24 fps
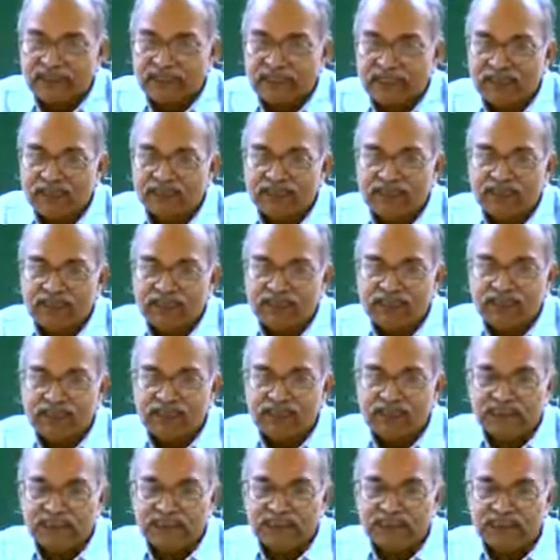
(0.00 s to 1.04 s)
if this
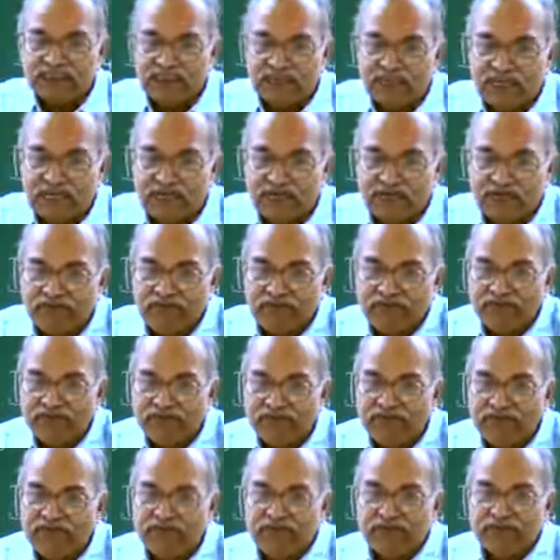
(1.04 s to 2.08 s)
electric
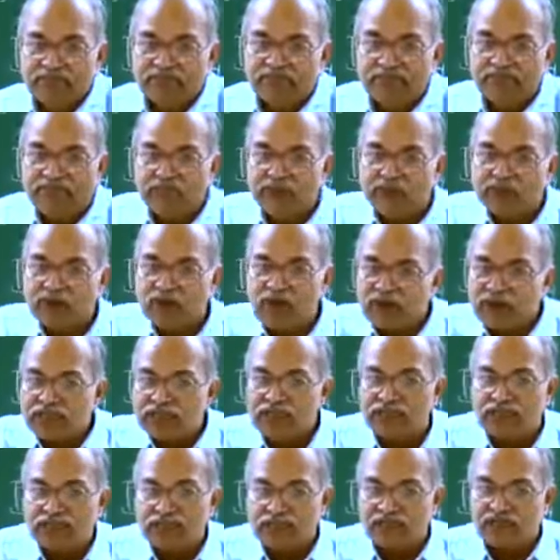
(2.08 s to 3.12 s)
field becomes
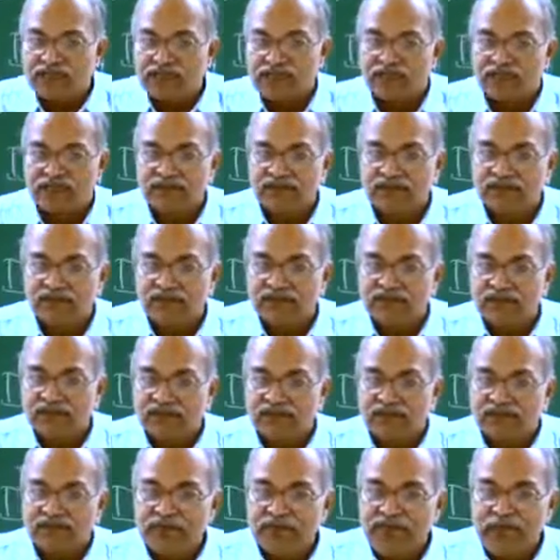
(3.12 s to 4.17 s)
horizontal,
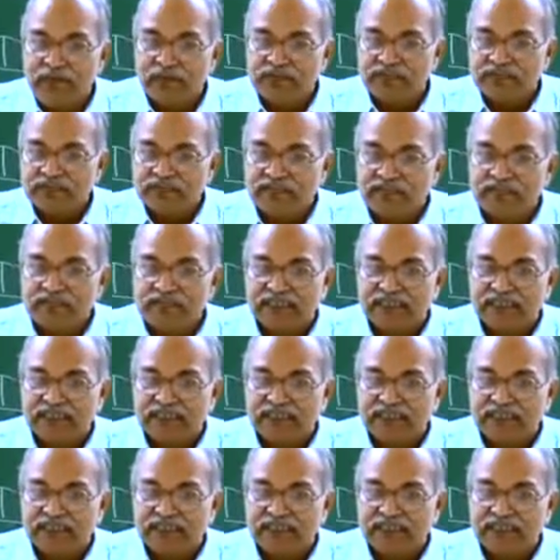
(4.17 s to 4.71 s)
what will happen?